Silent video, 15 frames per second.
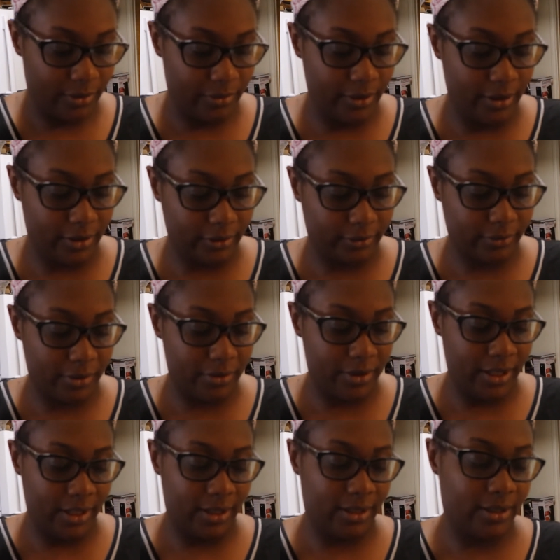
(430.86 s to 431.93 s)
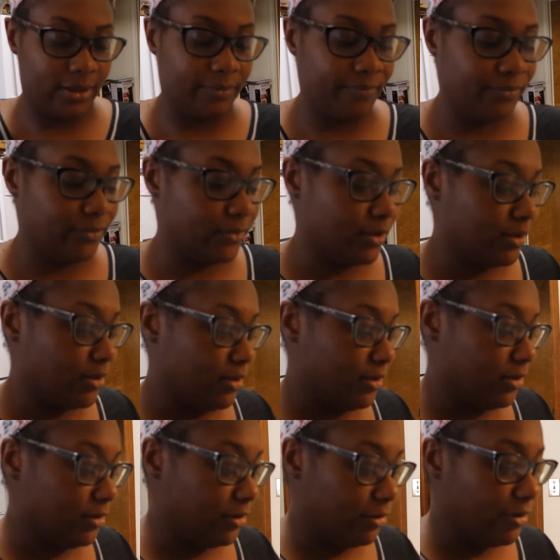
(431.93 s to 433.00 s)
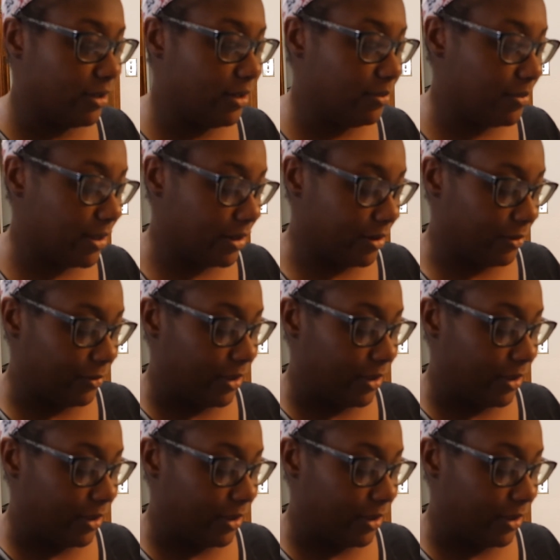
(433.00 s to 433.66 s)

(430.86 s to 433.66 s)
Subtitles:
we gonna throw in green bell,